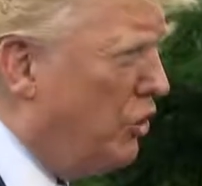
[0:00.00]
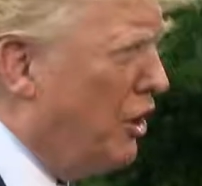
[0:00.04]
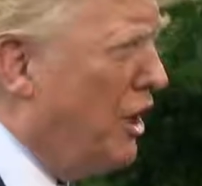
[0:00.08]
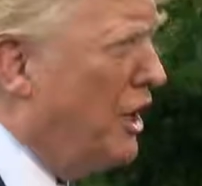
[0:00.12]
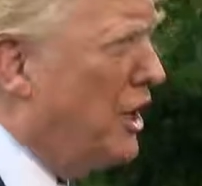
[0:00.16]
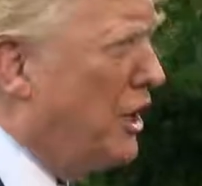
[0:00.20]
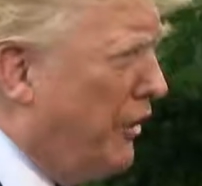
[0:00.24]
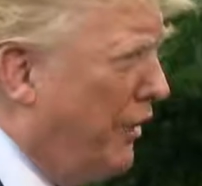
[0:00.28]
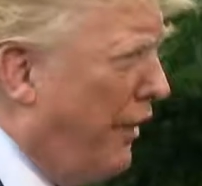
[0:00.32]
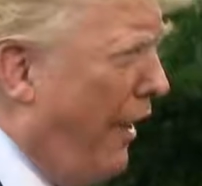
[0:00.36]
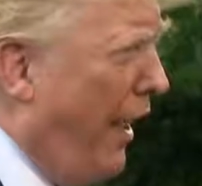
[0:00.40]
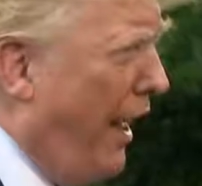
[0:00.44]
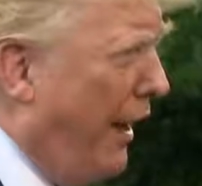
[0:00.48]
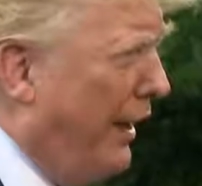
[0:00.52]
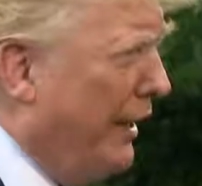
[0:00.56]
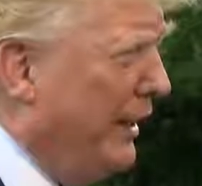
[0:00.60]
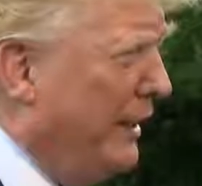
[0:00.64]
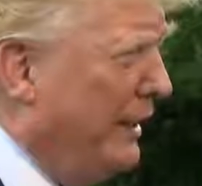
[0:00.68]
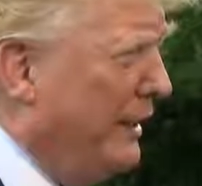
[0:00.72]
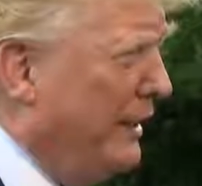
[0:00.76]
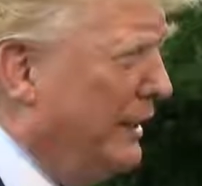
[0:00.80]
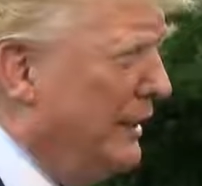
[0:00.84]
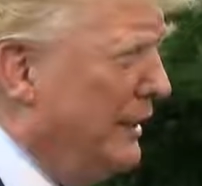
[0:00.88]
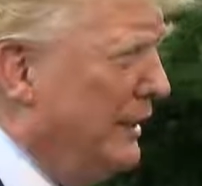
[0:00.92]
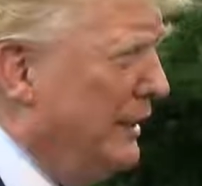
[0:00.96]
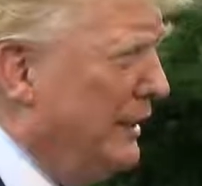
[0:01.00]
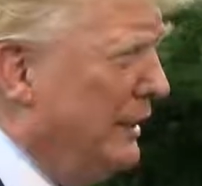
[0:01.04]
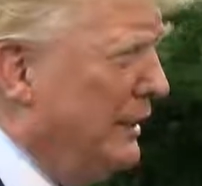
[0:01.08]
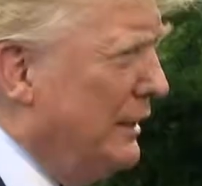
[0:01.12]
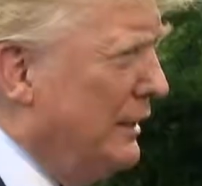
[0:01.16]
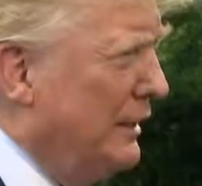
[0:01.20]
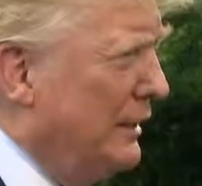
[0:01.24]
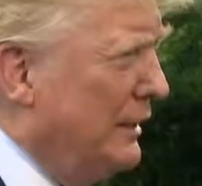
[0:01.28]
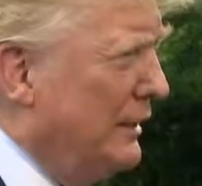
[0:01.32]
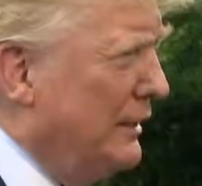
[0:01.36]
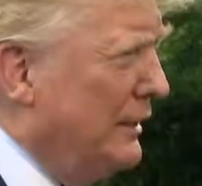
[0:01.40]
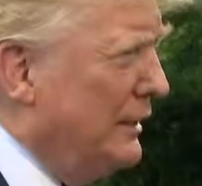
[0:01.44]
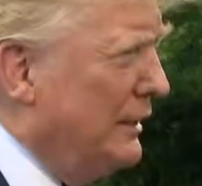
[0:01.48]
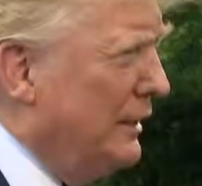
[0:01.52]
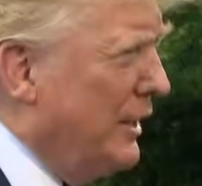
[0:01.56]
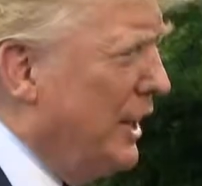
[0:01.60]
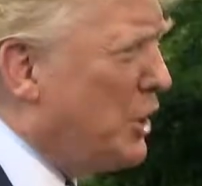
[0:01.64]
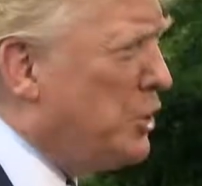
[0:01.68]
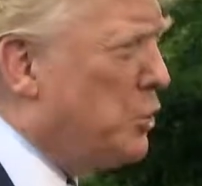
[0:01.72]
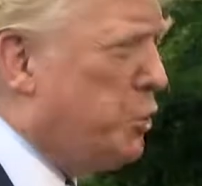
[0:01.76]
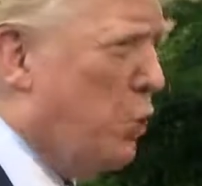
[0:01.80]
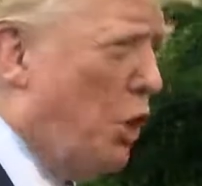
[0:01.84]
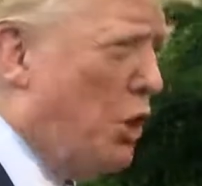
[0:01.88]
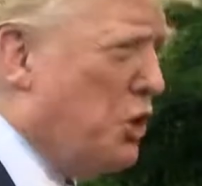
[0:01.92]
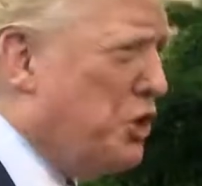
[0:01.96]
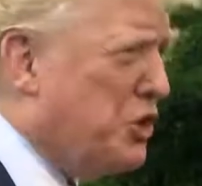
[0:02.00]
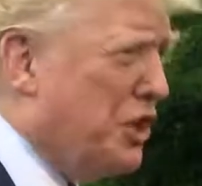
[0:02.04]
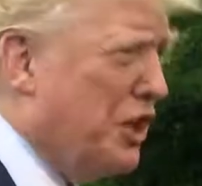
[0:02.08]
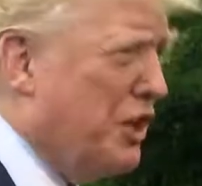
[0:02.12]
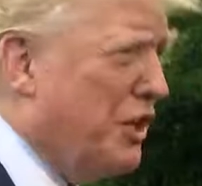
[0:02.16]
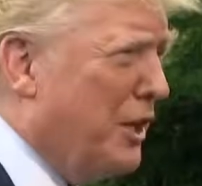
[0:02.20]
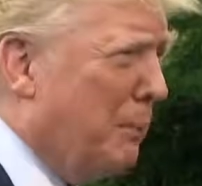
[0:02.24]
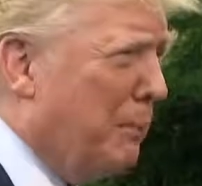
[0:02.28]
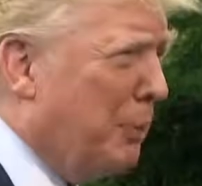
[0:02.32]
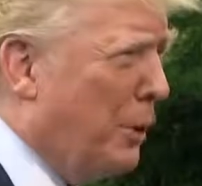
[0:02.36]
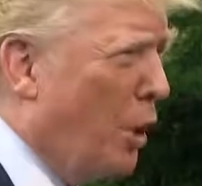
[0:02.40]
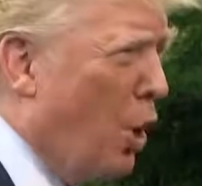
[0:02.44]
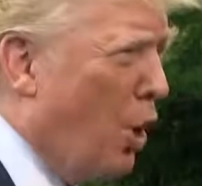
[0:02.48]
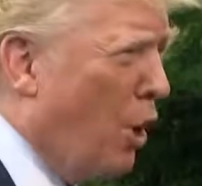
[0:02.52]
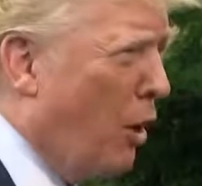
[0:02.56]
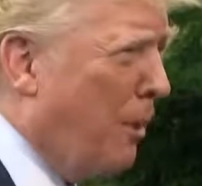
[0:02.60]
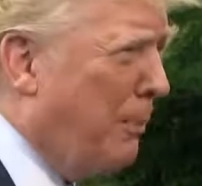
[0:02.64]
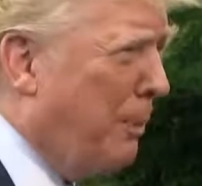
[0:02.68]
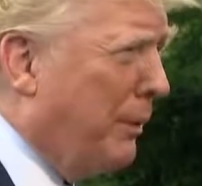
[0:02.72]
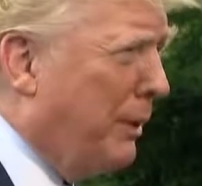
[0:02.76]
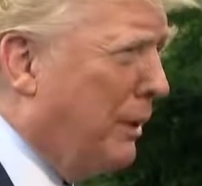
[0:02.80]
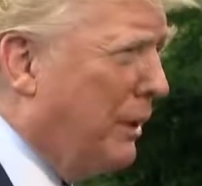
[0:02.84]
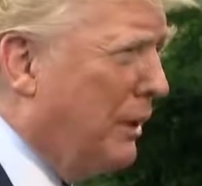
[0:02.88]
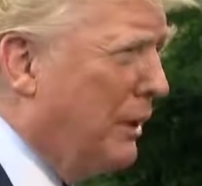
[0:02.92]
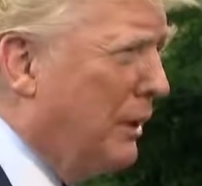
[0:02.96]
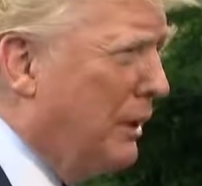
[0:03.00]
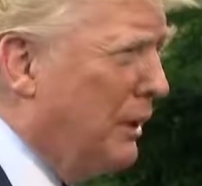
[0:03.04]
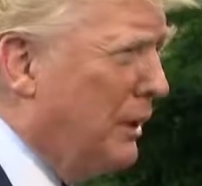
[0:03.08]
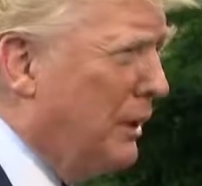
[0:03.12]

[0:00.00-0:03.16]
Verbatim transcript: think of that. That's worse than deplorable.